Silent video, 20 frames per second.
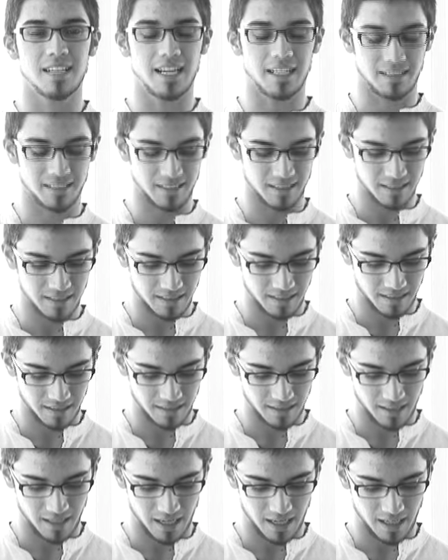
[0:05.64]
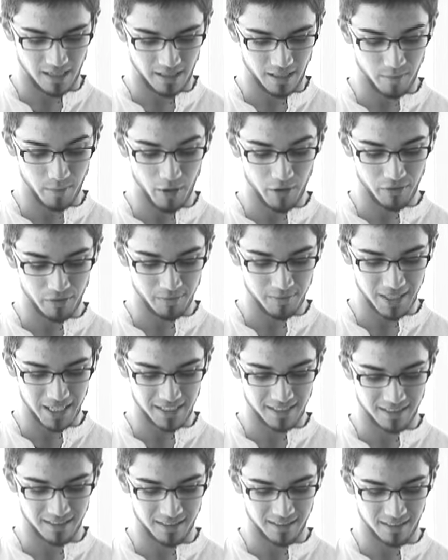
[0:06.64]
Texas. They're both from
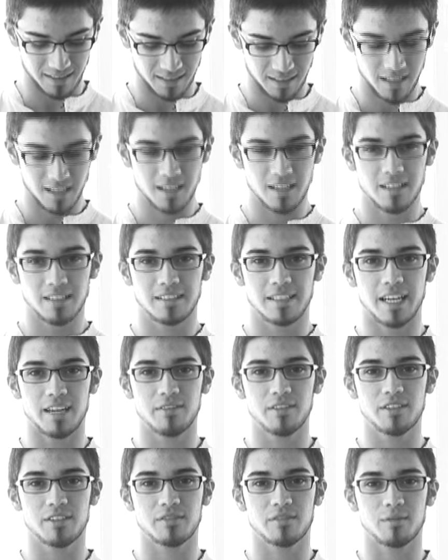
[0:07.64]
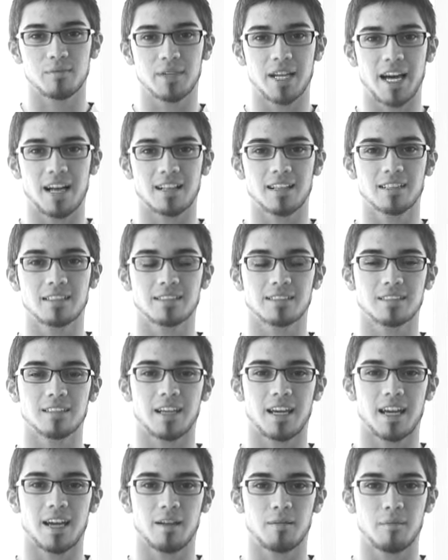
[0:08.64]
Texas. David's from Dallas
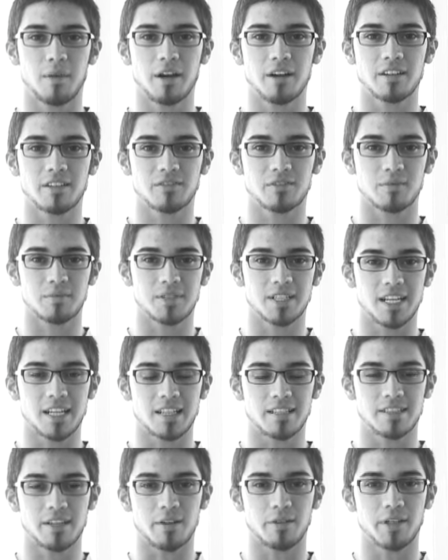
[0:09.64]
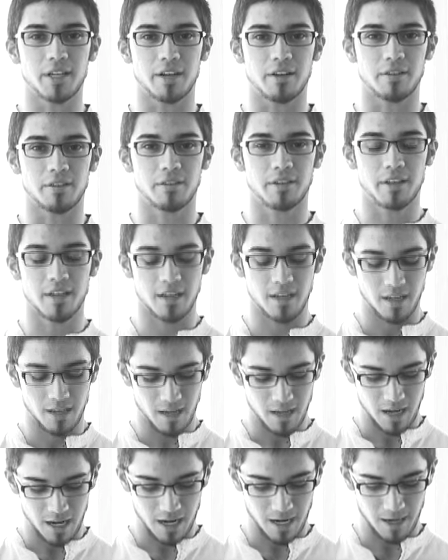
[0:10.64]
and Mary's from San Antonio.
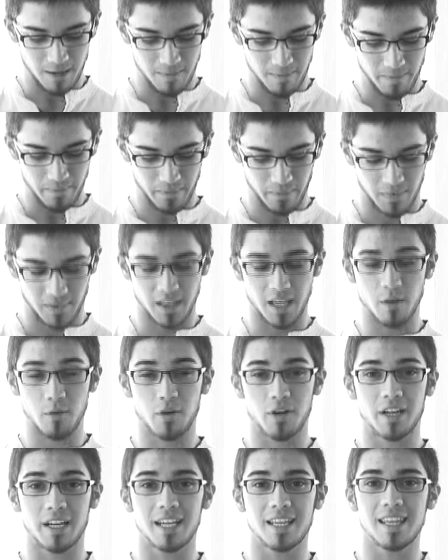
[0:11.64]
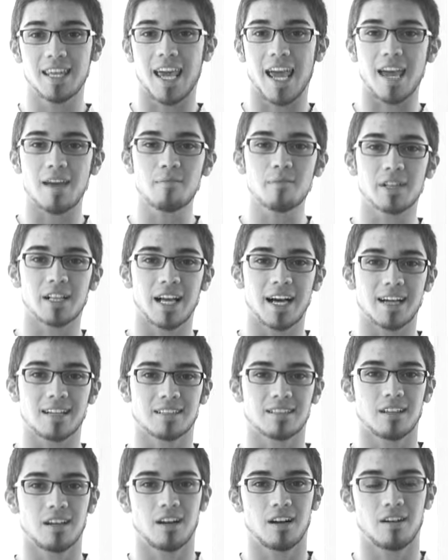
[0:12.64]
They were in the AIM
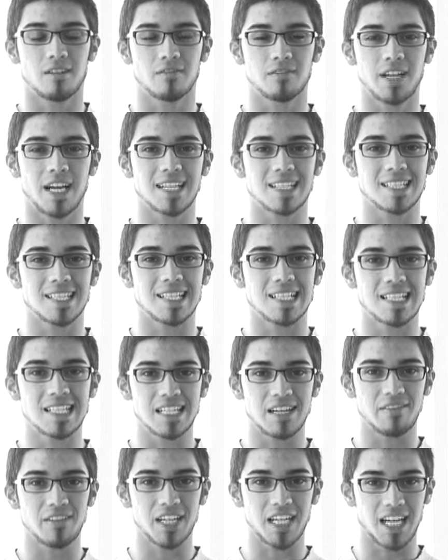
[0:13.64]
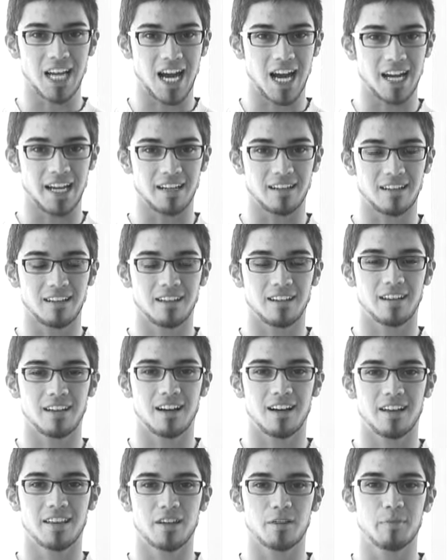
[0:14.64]
class of 1979.
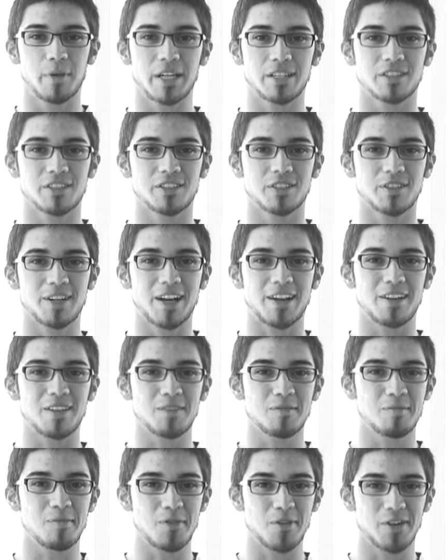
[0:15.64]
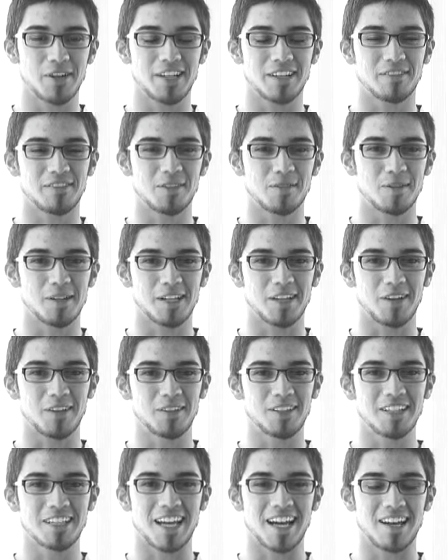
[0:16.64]
Their pictures are out on the board if you want to
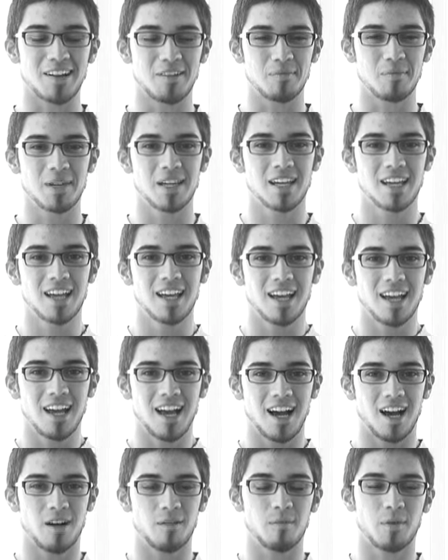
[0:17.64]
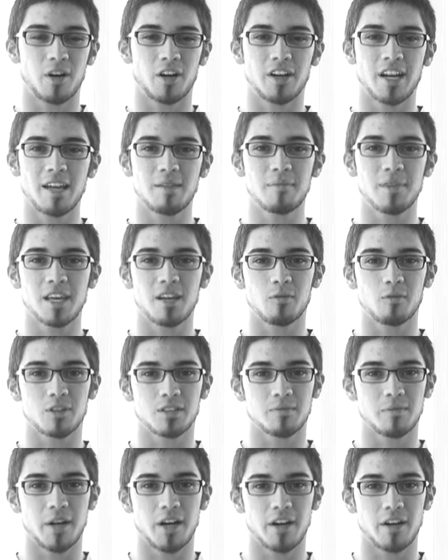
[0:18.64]
go look at them. Her name then
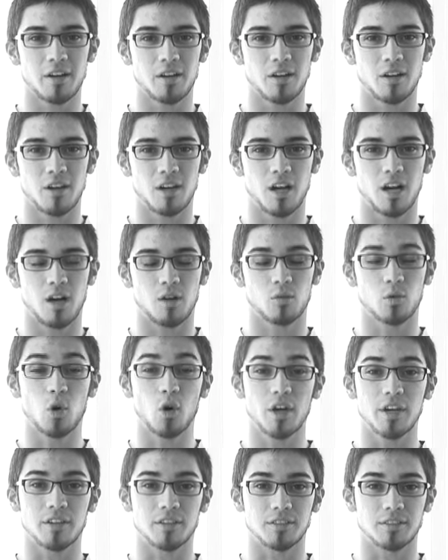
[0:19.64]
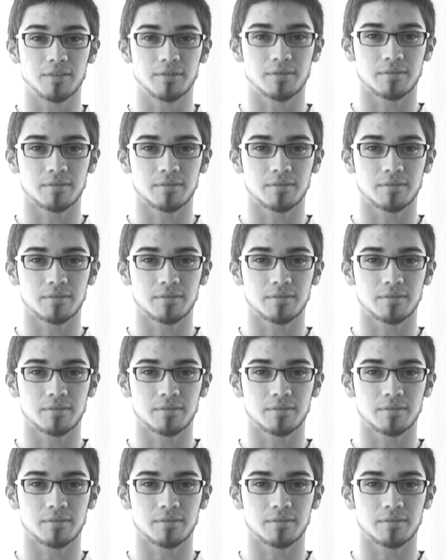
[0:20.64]
was Mary Royal.